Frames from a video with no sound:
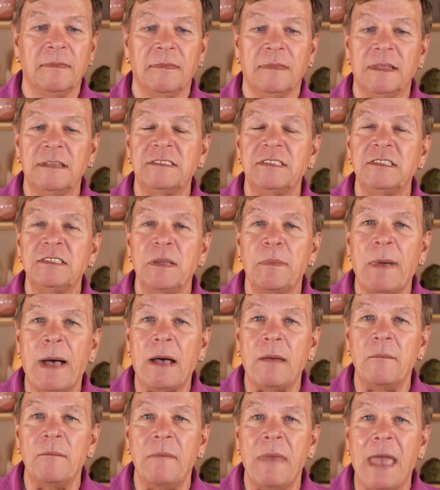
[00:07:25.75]
This is
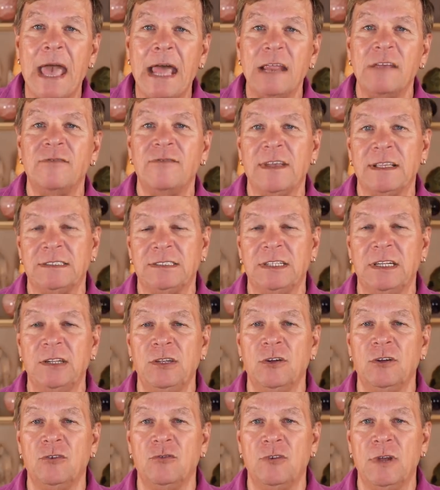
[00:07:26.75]
about manifesting
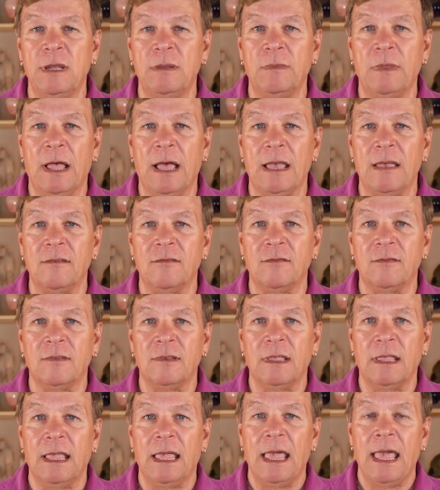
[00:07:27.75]
your dream life,
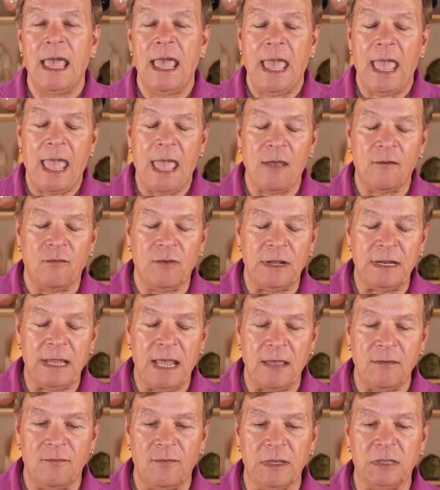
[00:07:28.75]

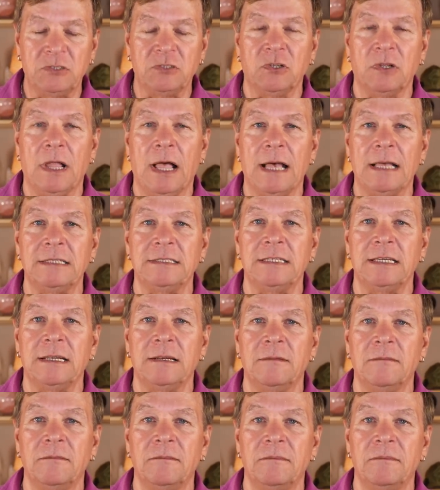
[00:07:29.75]
everyday visualizing,